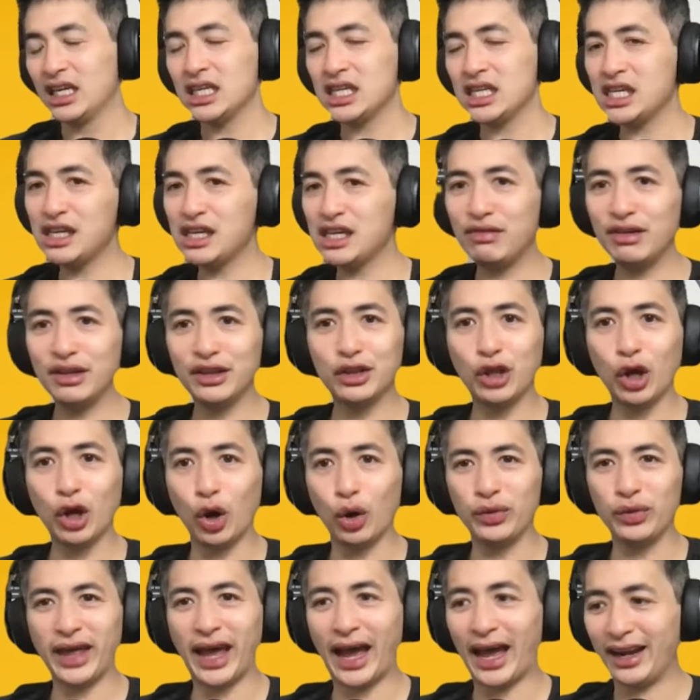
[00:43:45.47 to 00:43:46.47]
even
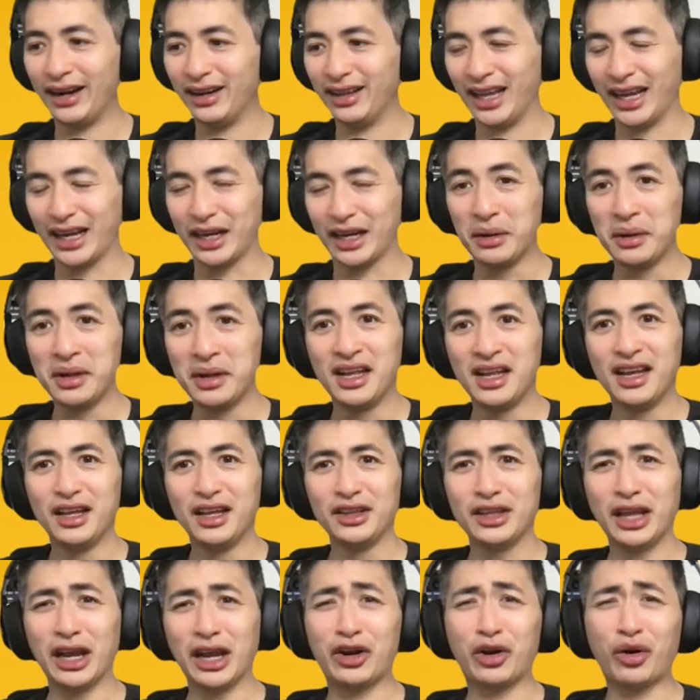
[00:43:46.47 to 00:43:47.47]
though that like
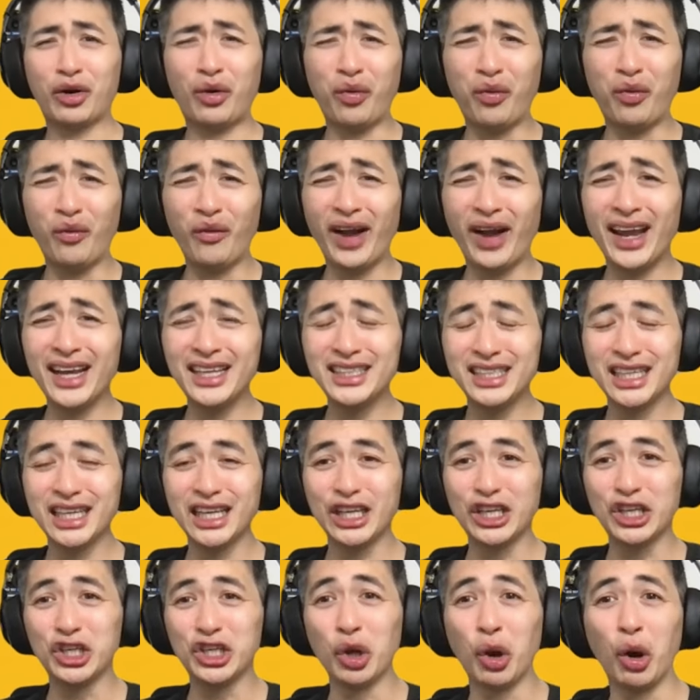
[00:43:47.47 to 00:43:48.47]
the crazy
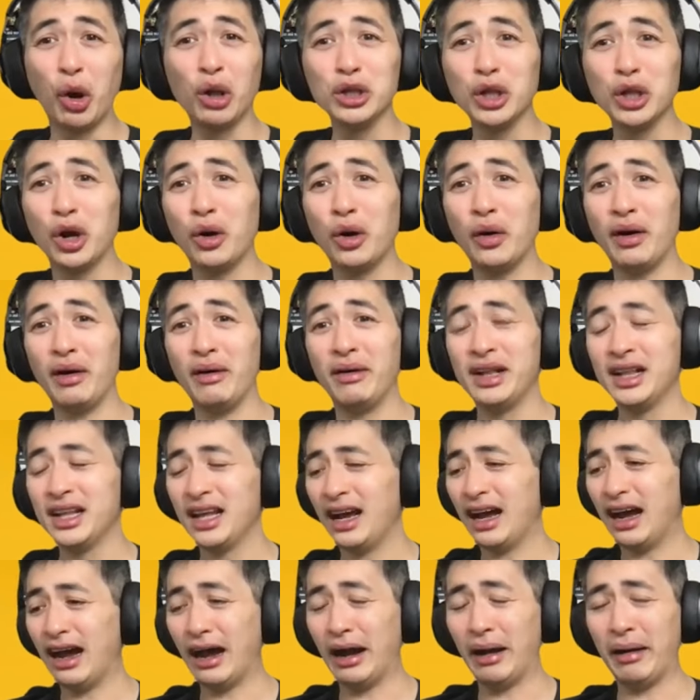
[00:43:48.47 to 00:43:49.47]
YOLO
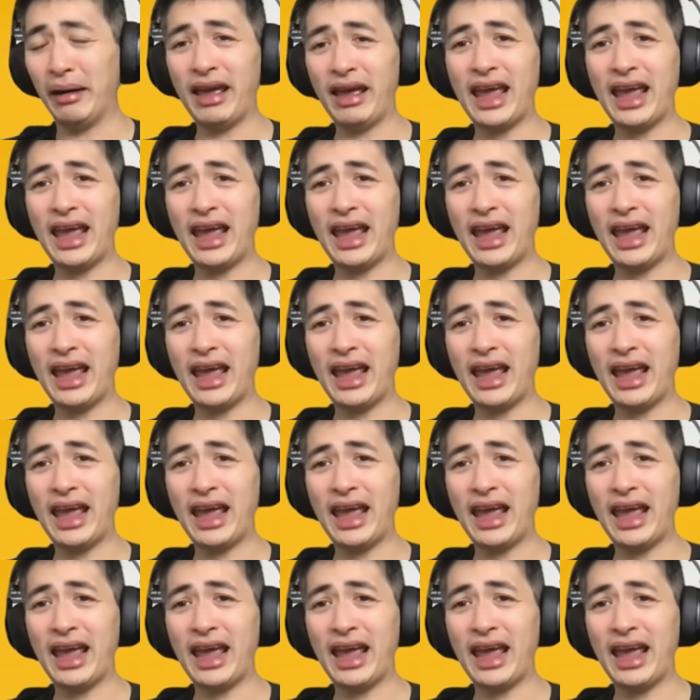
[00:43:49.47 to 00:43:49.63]
uh,